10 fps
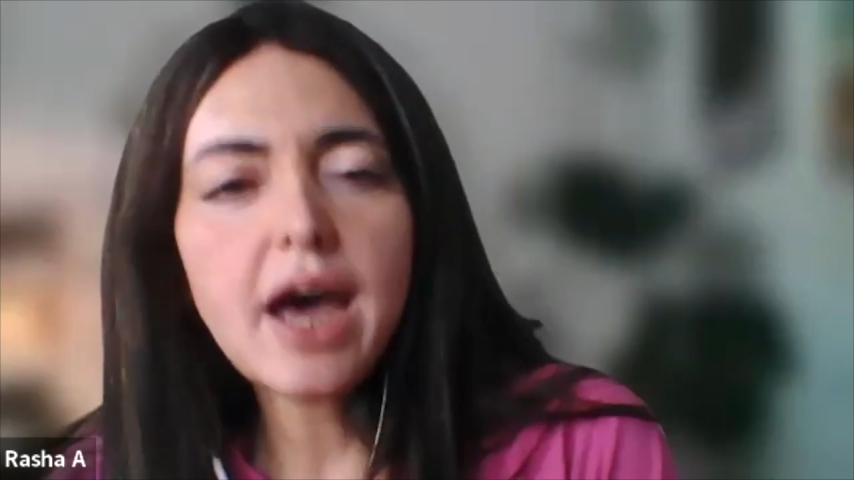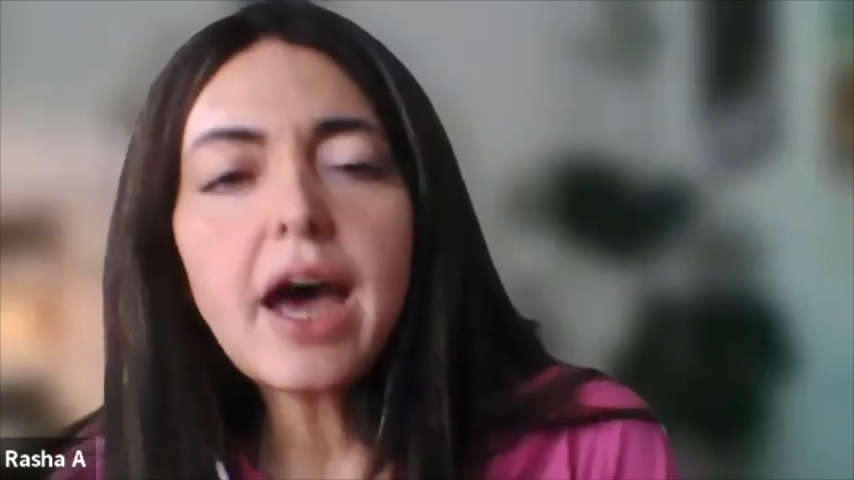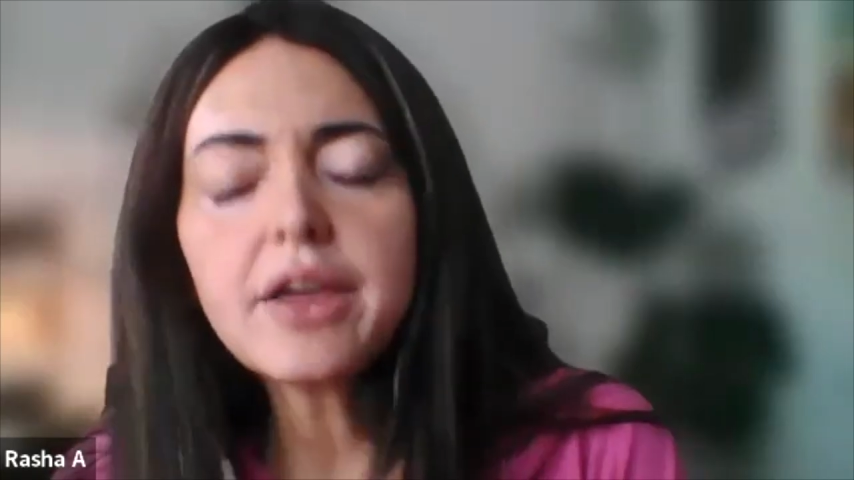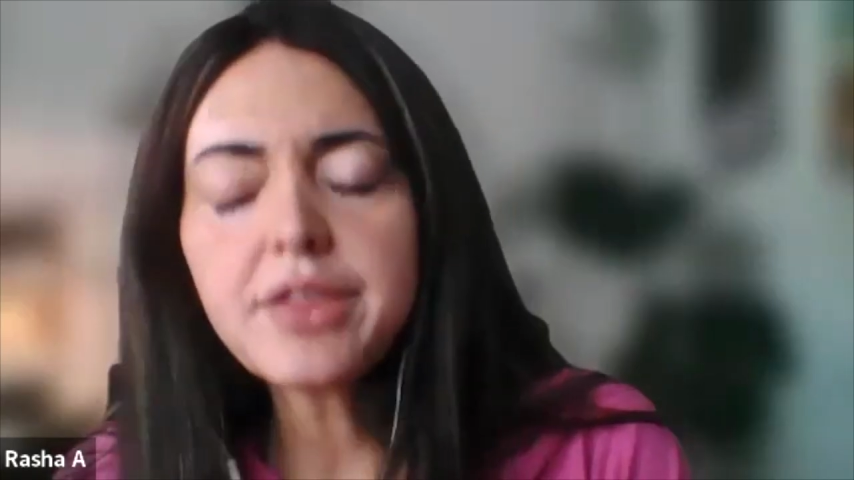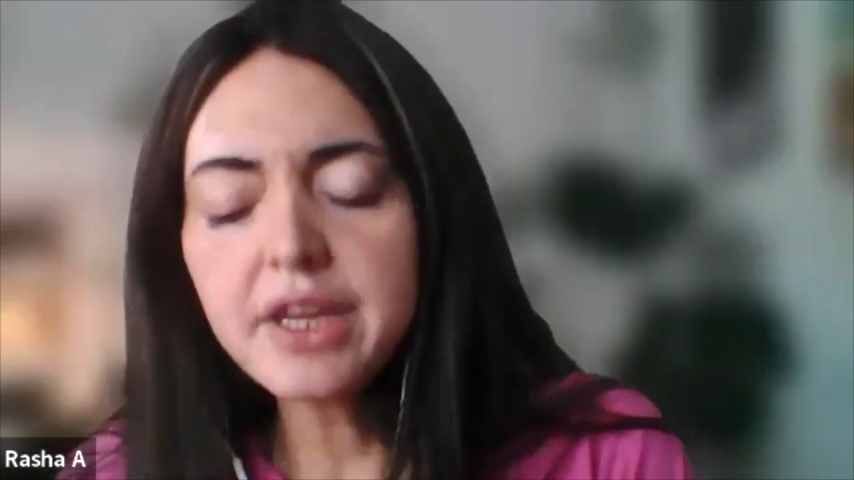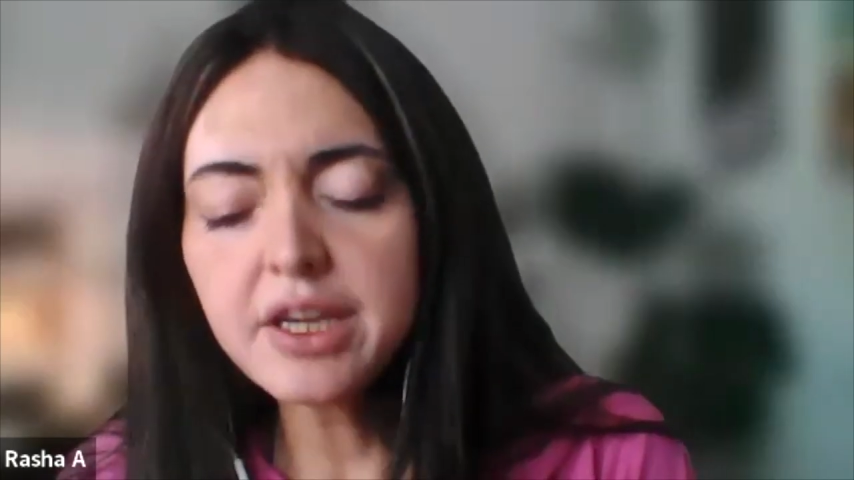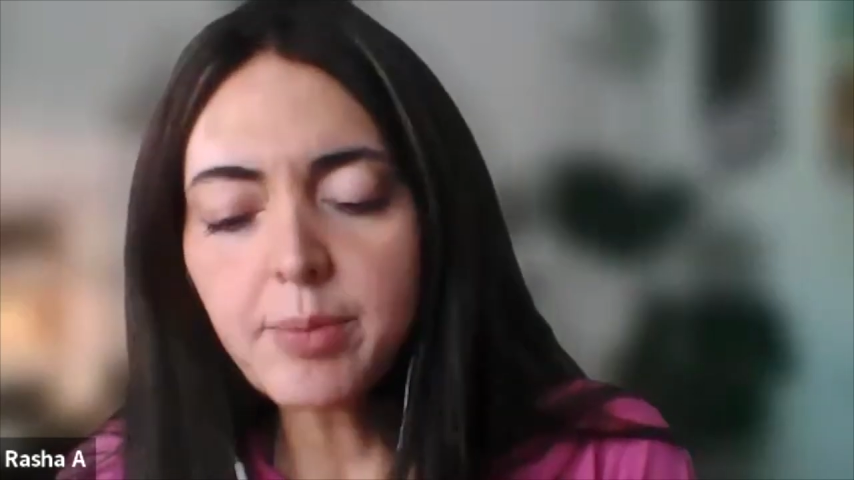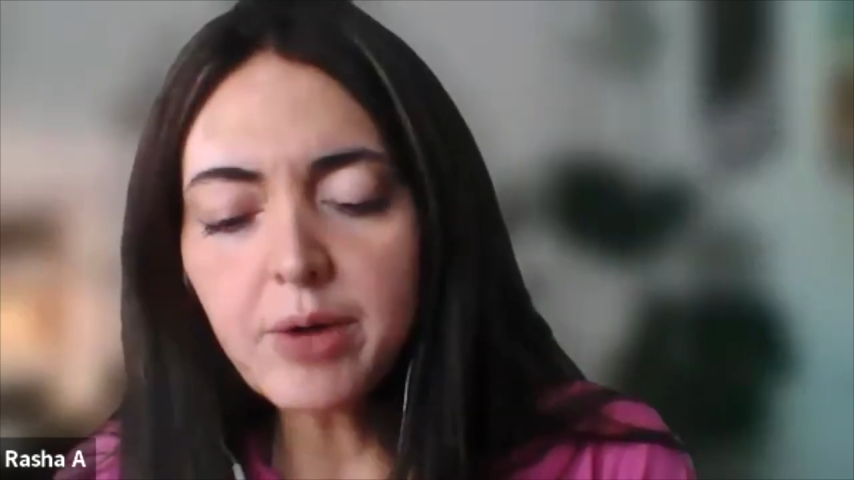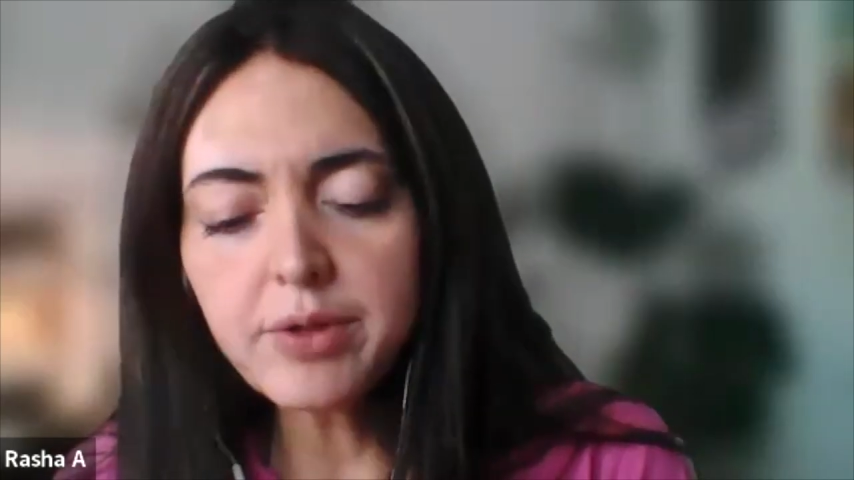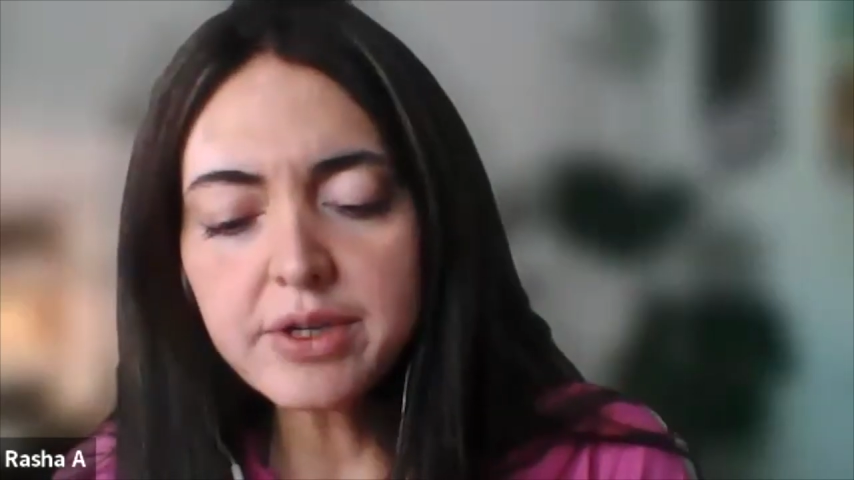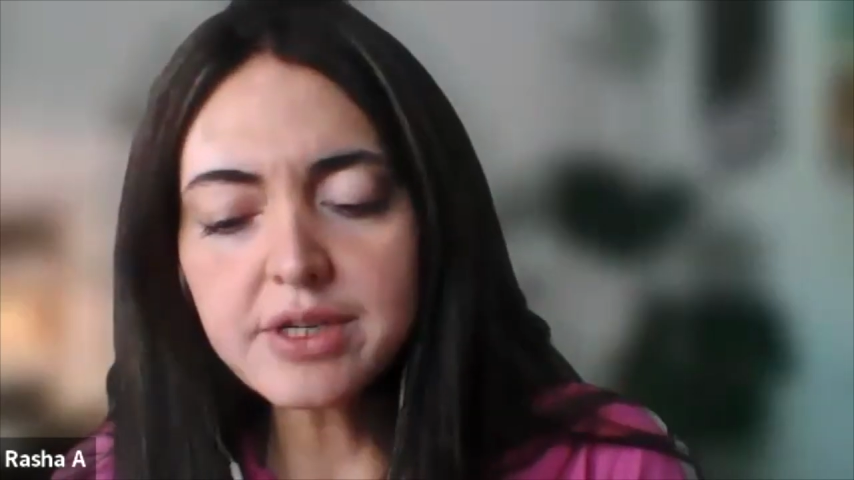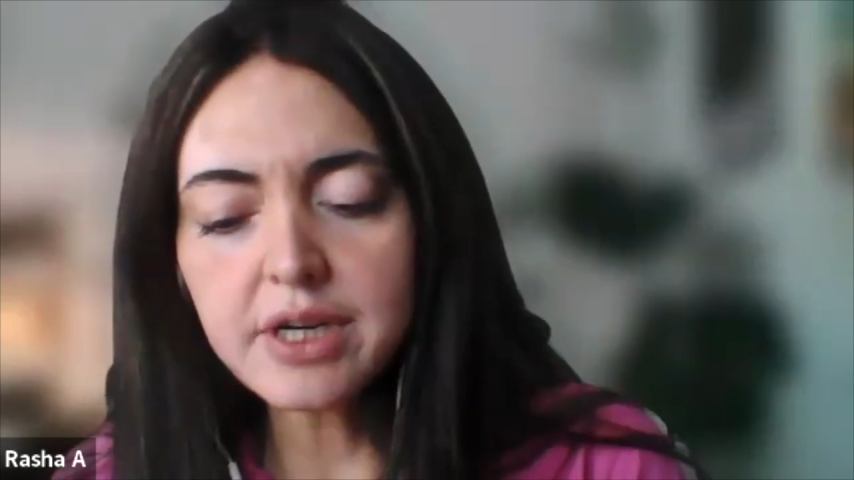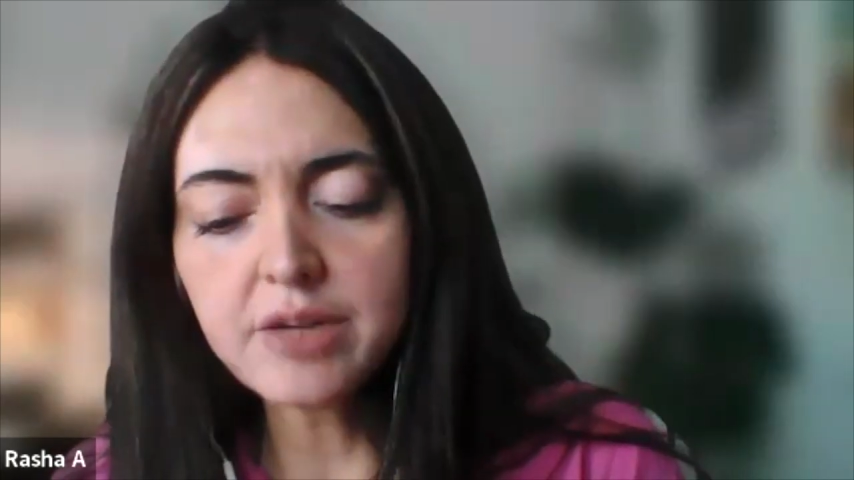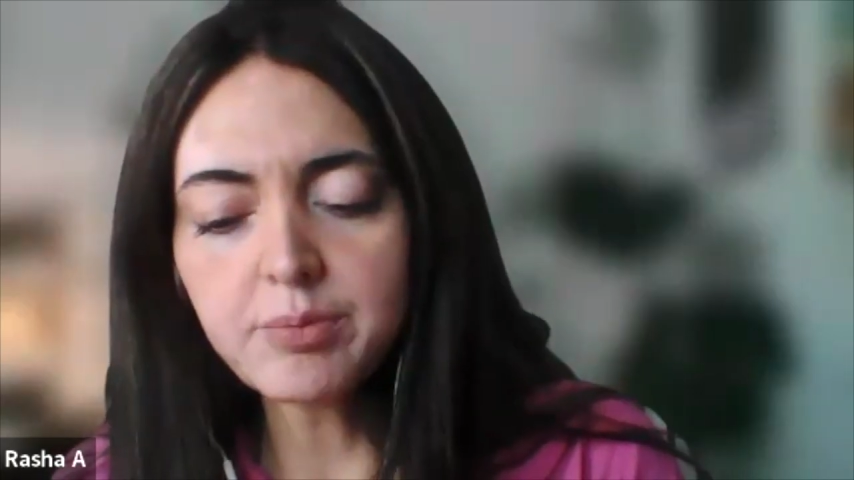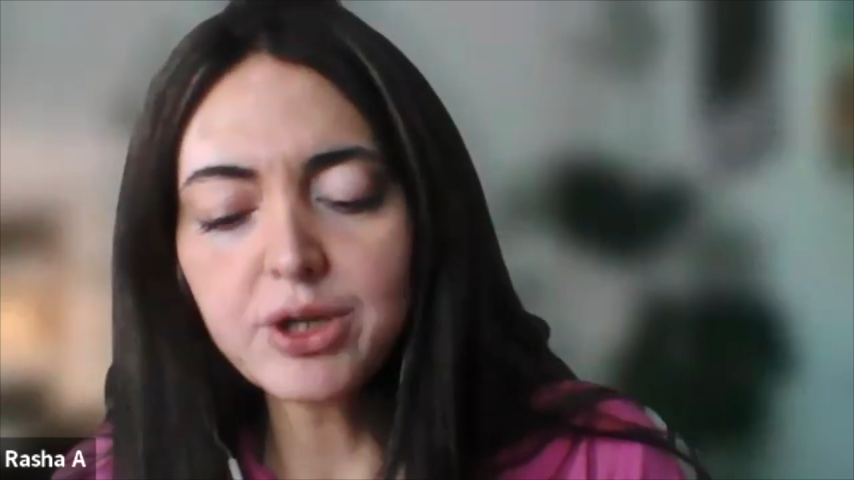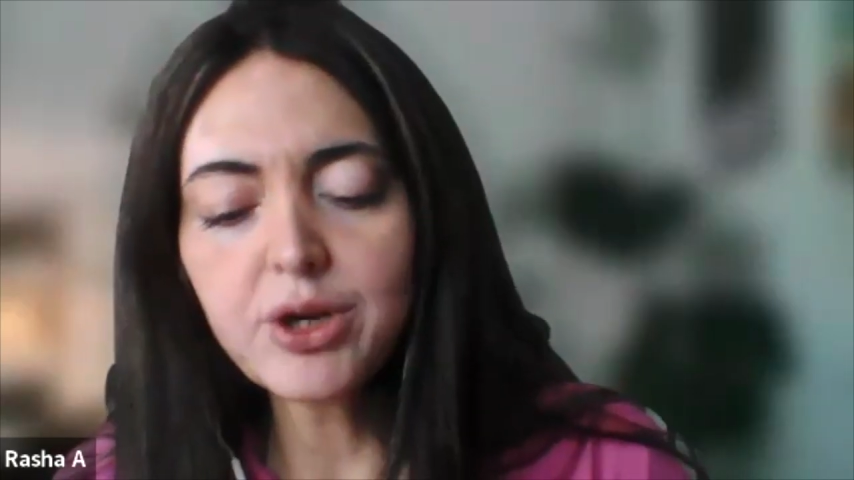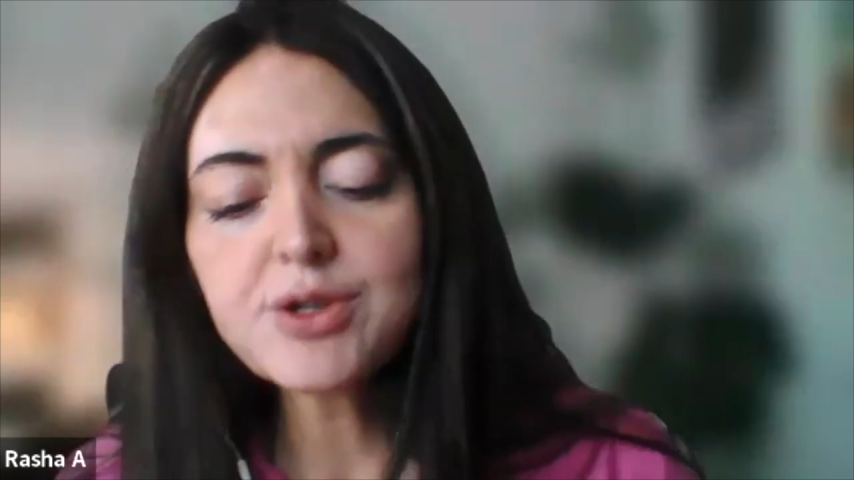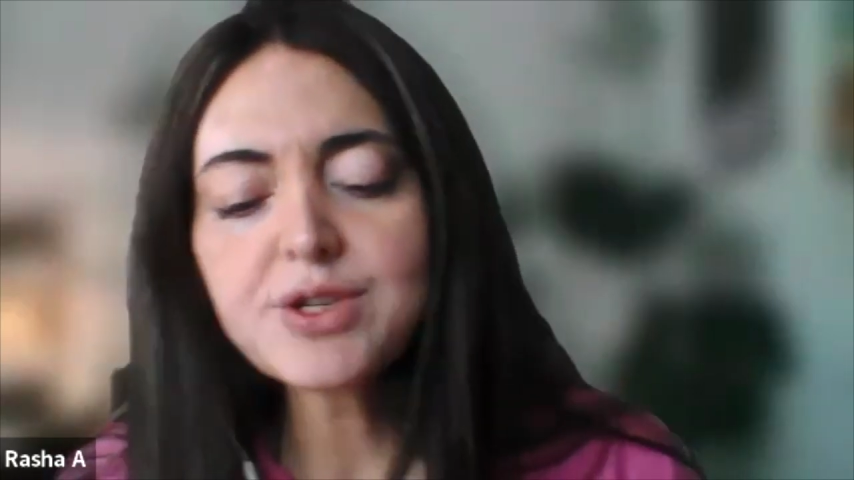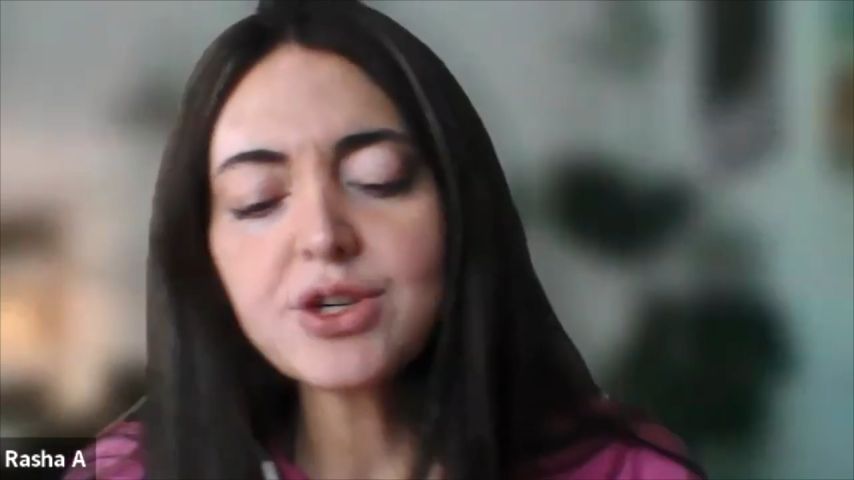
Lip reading: I think about this a lot because,